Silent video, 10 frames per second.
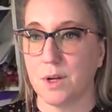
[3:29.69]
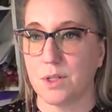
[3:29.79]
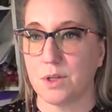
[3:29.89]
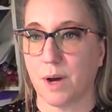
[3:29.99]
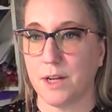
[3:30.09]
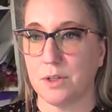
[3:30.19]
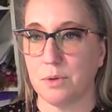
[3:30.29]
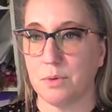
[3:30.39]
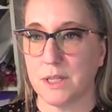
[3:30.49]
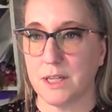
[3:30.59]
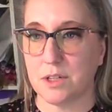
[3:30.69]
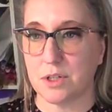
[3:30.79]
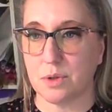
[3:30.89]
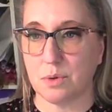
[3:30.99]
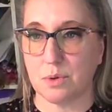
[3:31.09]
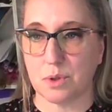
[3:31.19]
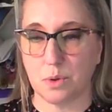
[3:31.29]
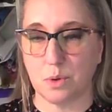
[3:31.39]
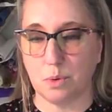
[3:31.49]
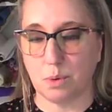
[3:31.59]
So I do teach
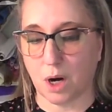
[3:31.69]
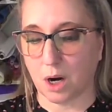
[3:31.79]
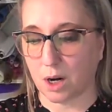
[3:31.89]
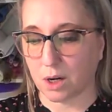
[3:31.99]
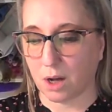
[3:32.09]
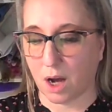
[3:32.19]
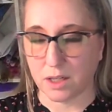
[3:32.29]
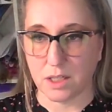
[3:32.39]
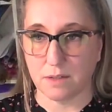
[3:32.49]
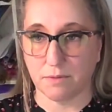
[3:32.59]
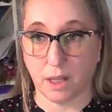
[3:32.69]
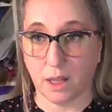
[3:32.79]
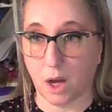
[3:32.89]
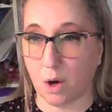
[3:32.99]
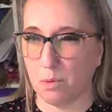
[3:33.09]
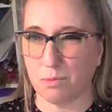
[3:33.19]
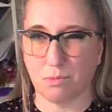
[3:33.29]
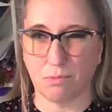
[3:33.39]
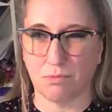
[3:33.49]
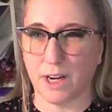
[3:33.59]
students who are cognitively low,
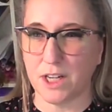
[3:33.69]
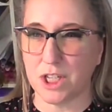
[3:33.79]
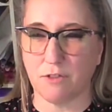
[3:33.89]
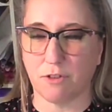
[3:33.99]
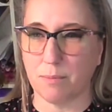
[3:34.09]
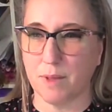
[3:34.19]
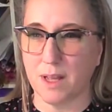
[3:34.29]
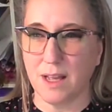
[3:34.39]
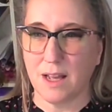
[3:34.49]
ranging from